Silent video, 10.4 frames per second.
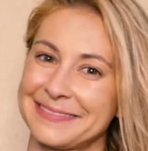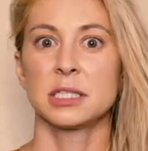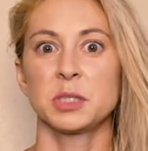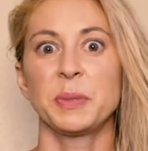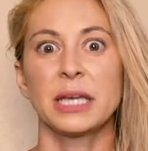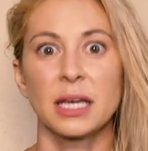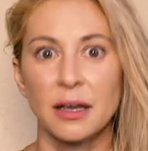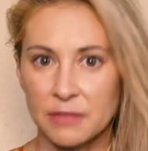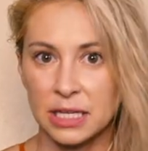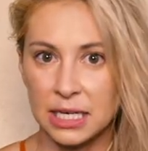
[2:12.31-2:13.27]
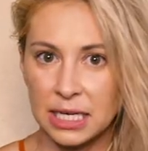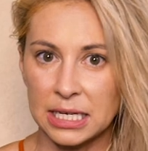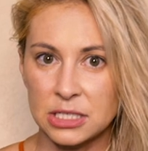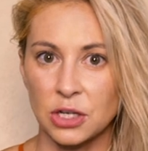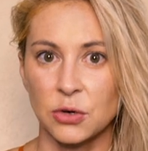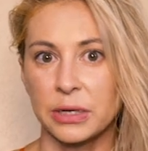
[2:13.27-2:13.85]
Speaking of the
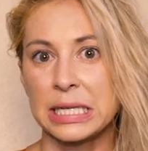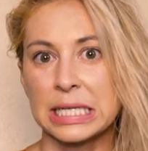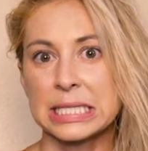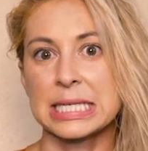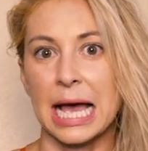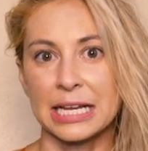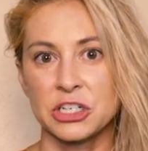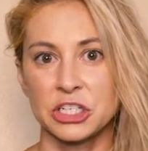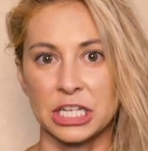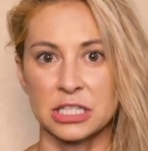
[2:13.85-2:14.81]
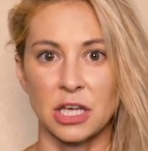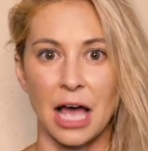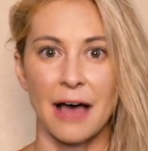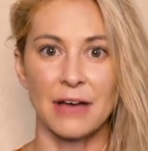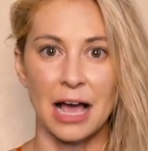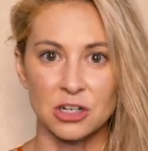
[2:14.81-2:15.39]
heat, Greenland's ice sheets
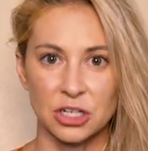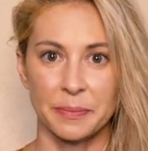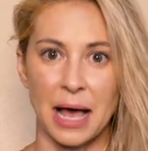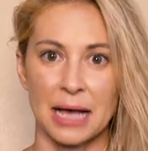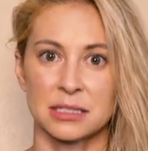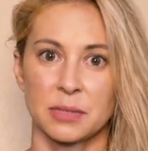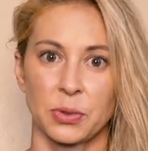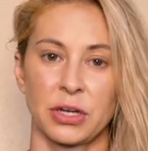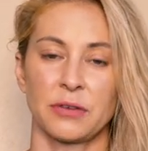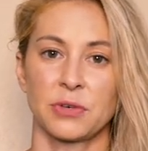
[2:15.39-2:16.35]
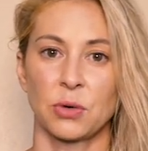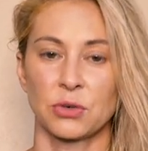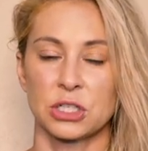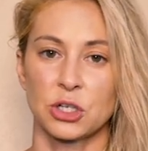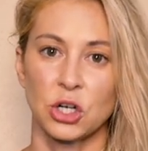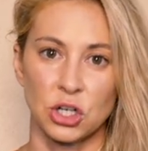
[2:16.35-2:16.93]
have actually passed the point of no
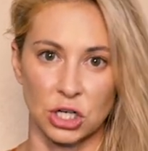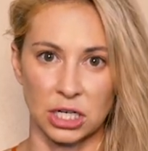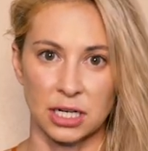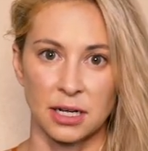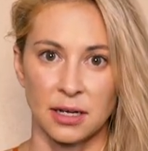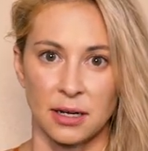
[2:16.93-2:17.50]
return.